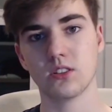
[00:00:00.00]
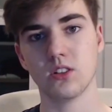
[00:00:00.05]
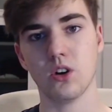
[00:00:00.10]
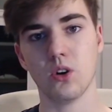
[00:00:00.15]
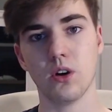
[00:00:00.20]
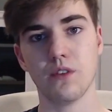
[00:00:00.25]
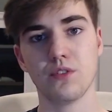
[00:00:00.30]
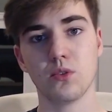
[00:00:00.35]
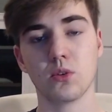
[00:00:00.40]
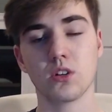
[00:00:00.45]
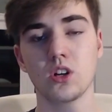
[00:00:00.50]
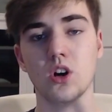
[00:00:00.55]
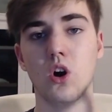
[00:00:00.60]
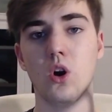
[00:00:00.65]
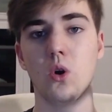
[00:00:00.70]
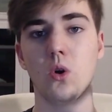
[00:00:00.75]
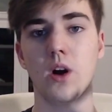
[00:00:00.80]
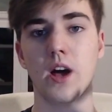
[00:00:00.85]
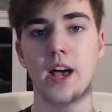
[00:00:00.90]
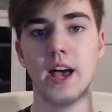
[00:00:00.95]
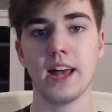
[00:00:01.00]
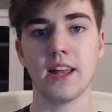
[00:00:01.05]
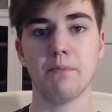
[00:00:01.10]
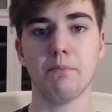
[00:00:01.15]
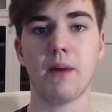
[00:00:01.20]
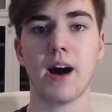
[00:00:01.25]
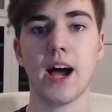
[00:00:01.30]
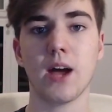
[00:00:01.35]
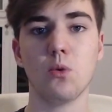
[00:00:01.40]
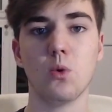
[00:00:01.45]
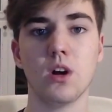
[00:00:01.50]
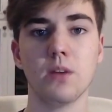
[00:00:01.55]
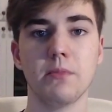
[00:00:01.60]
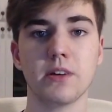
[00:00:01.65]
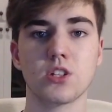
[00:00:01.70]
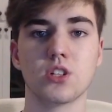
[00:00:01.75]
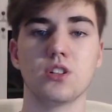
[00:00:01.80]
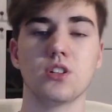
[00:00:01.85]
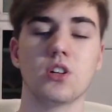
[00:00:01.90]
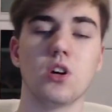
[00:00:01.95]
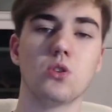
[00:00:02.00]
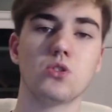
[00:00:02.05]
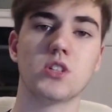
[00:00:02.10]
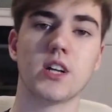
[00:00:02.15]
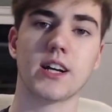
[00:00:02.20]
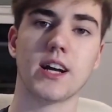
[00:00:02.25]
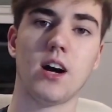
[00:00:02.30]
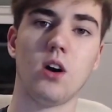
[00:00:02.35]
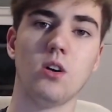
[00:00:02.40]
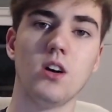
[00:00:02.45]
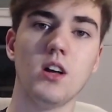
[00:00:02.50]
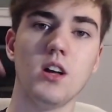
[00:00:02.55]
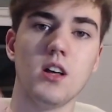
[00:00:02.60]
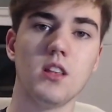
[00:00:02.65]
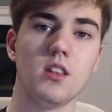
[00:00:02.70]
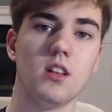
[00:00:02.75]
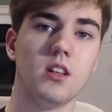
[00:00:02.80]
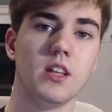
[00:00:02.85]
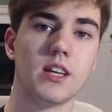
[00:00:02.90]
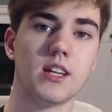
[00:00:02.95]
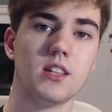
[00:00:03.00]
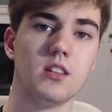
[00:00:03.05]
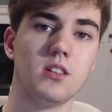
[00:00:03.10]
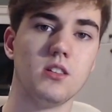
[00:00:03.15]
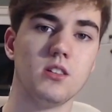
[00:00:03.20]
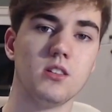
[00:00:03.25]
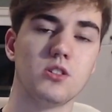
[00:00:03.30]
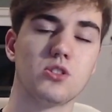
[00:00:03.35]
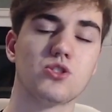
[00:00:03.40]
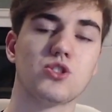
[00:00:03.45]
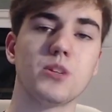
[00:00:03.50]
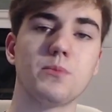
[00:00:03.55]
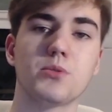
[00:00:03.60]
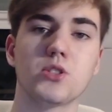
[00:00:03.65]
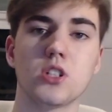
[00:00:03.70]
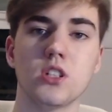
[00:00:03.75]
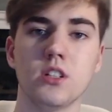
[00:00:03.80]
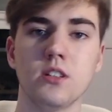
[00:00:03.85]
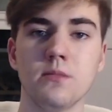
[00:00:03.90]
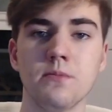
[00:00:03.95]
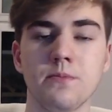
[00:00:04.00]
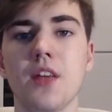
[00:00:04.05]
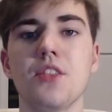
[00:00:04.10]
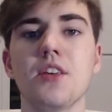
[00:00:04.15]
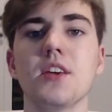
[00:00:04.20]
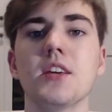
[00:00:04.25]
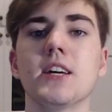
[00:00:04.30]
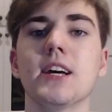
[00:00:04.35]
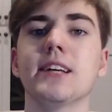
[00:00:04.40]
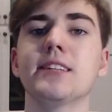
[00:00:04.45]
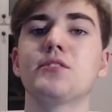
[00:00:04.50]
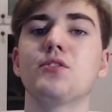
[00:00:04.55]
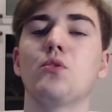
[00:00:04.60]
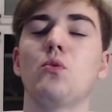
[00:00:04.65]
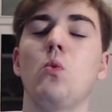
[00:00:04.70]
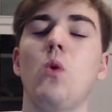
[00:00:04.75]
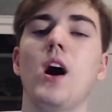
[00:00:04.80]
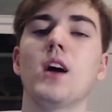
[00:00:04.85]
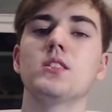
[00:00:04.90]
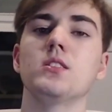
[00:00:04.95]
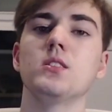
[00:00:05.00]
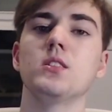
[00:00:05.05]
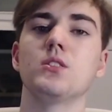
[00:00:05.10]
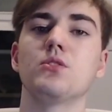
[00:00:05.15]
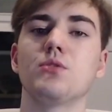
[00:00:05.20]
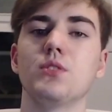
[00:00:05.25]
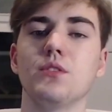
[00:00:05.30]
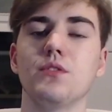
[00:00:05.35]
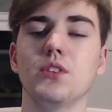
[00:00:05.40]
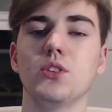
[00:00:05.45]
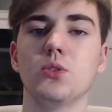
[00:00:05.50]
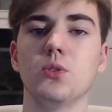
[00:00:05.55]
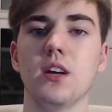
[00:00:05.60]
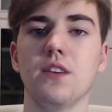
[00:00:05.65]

So if you want to go ahead and buy one, make sure to go check out the link in the description. Thank you guys for watching this review.